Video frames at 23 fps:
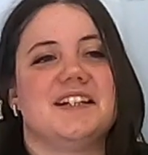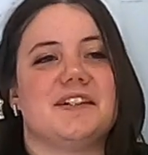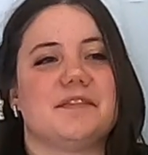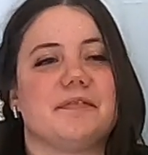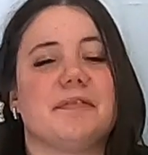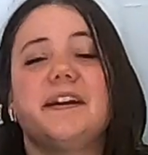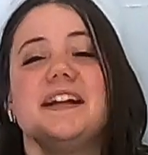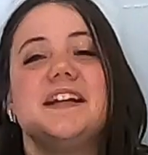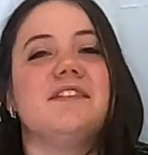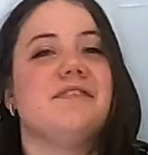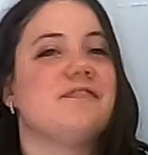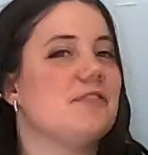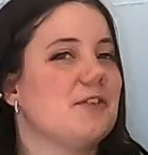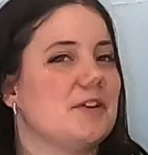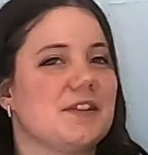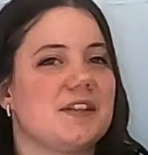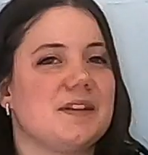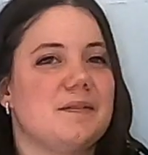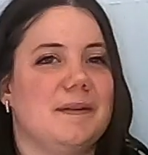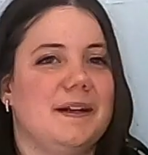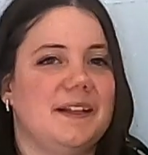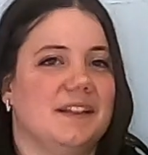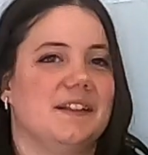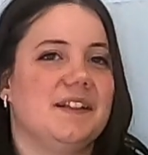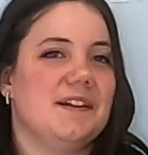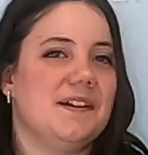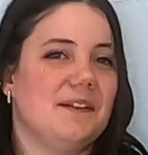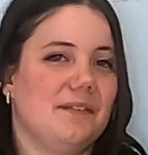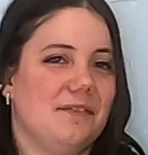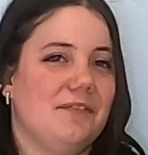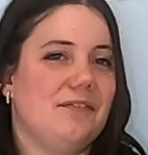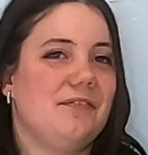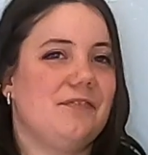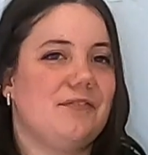reinforced my
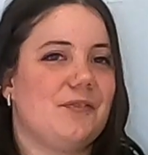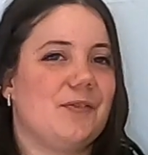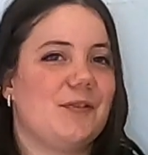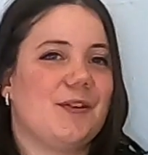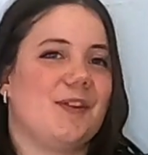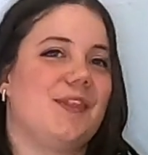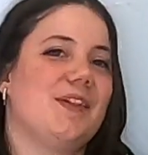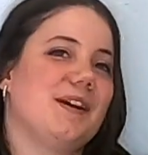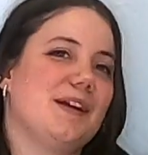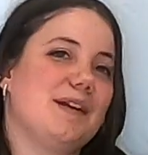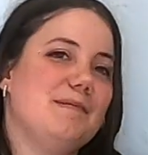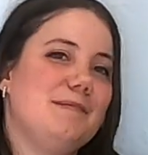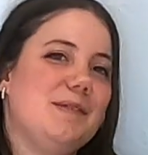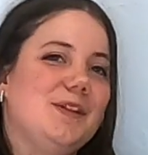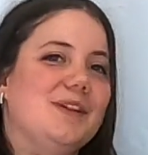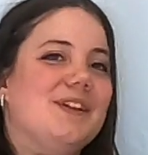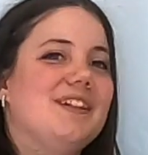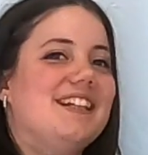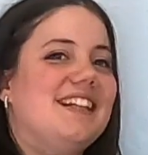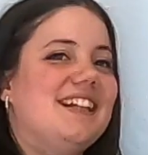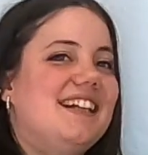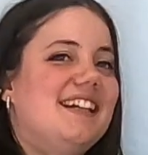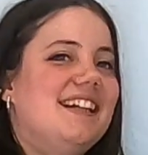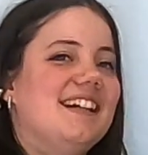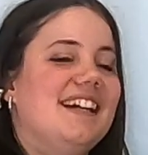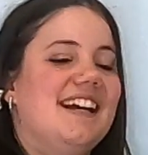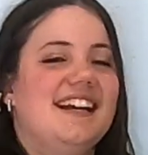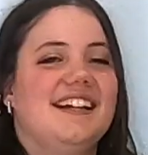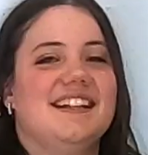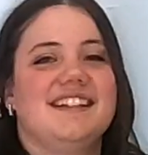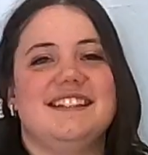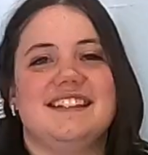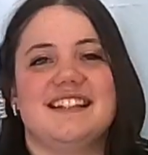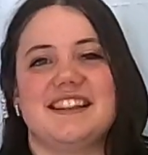love for the community
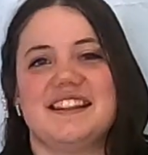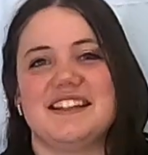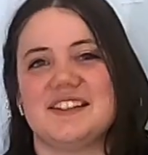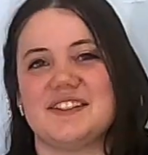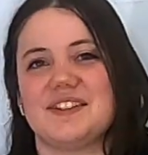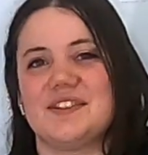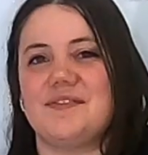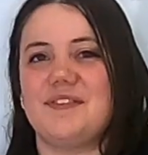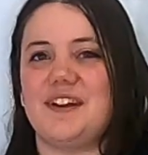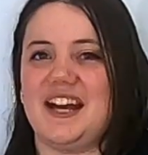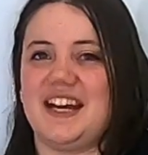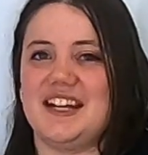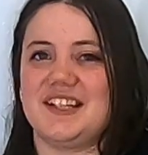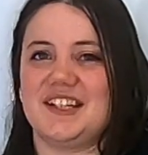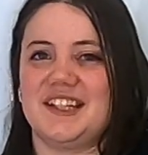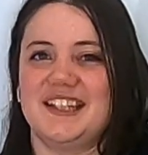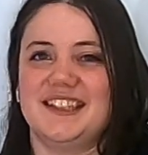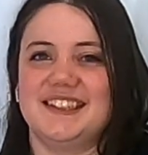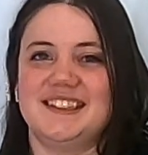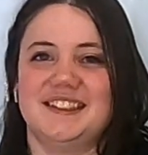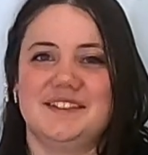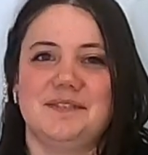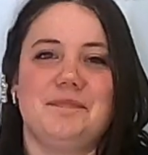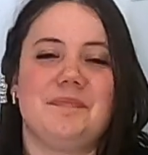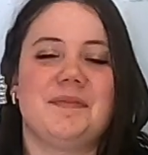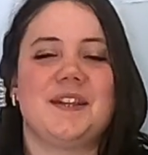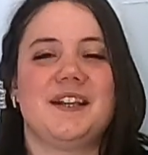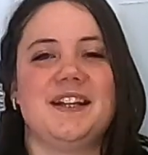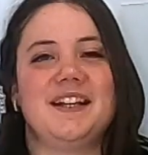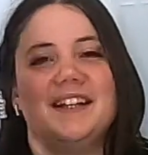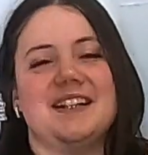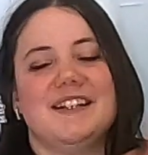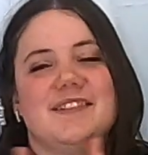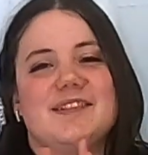and this fashion.
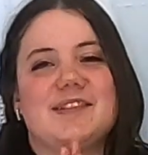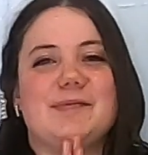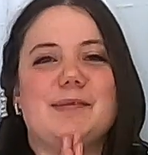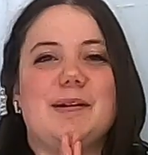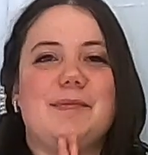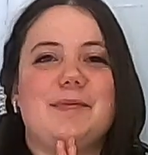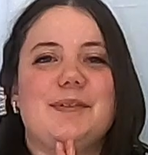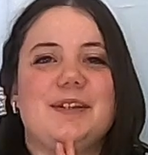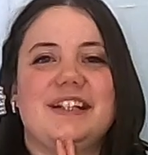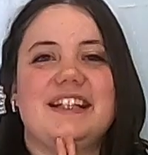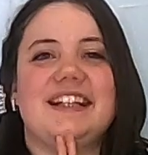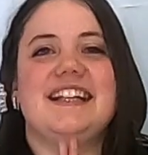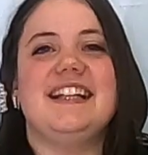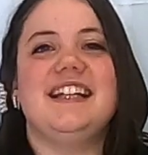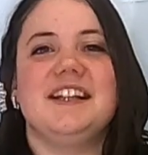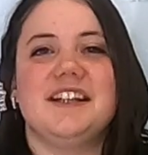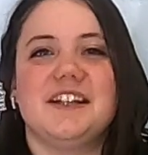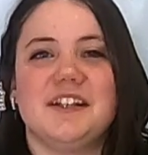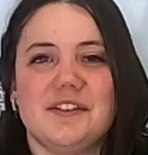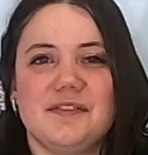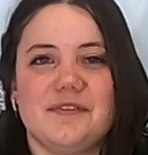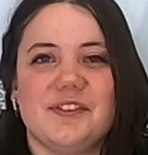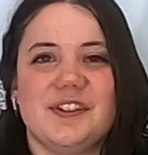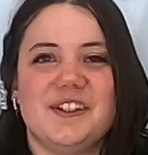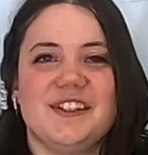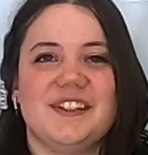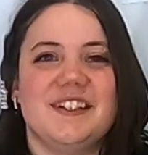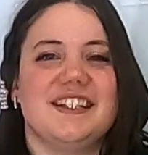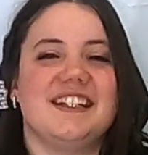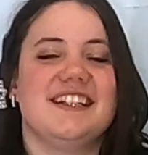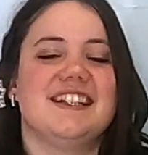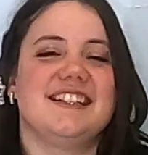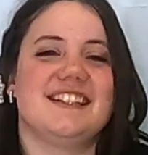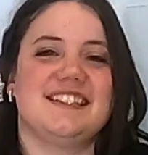Remember to eat good
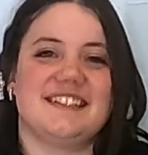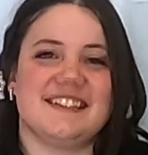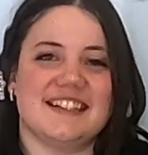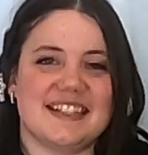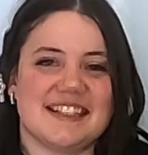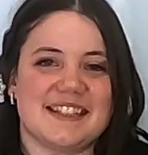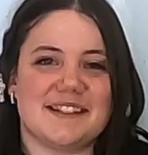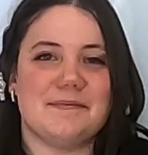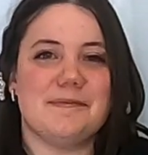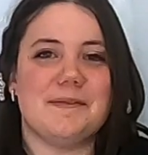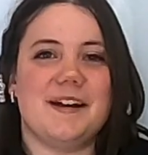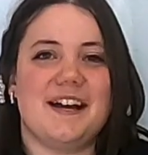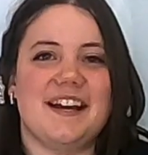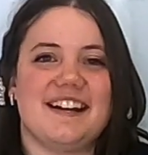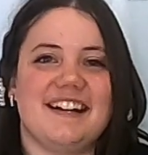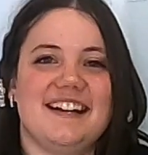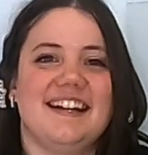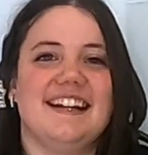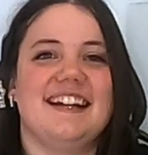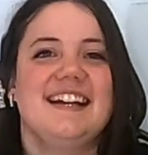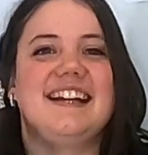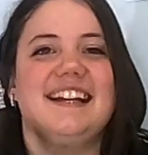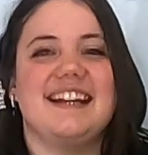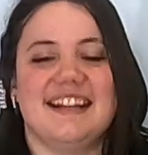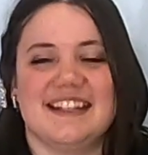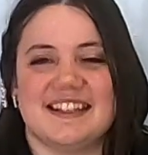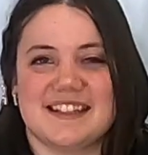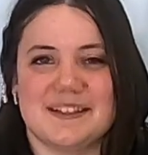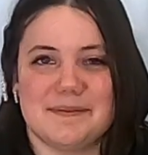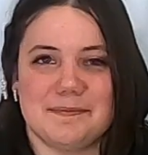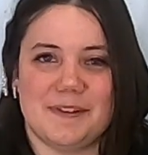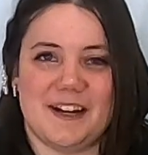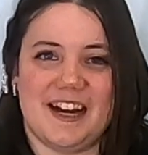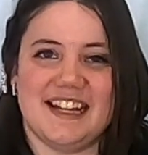food, drink some water, and
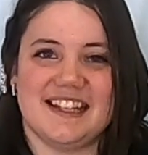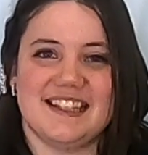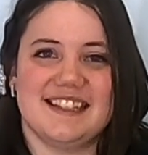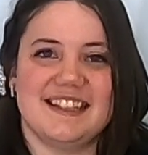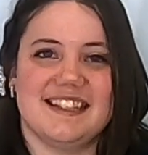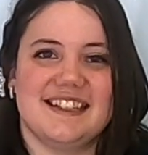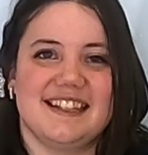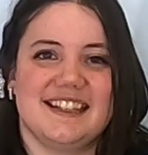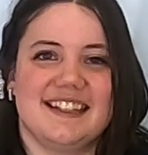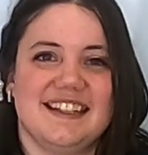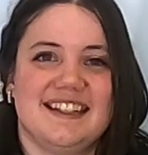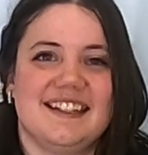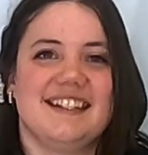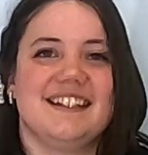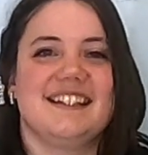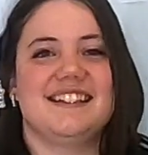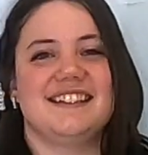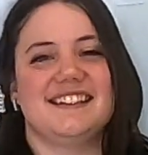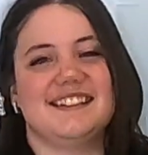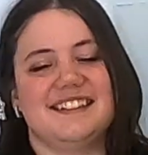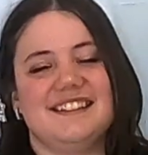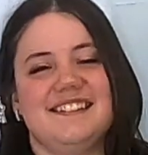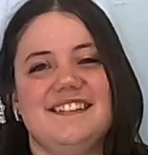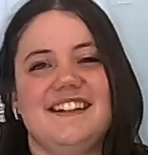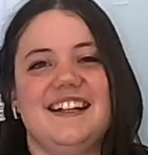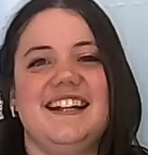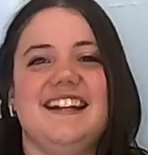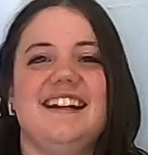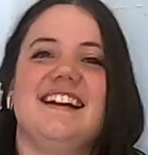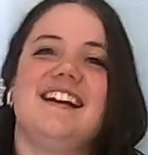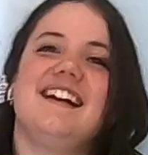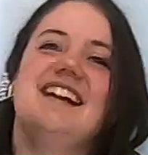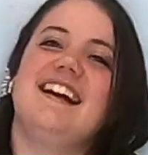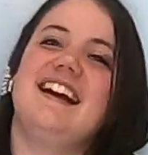get some rest.
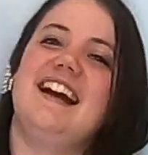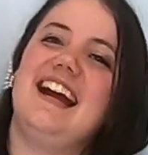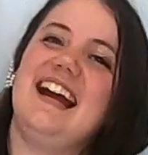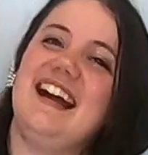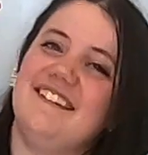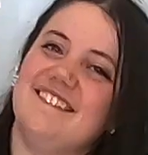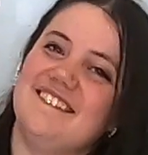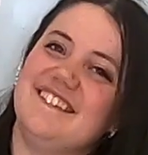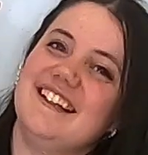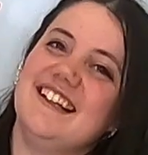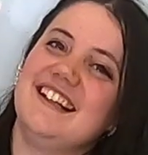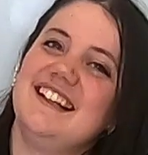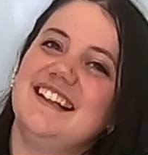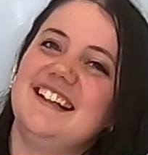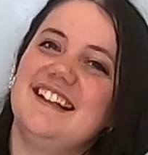Luna, out.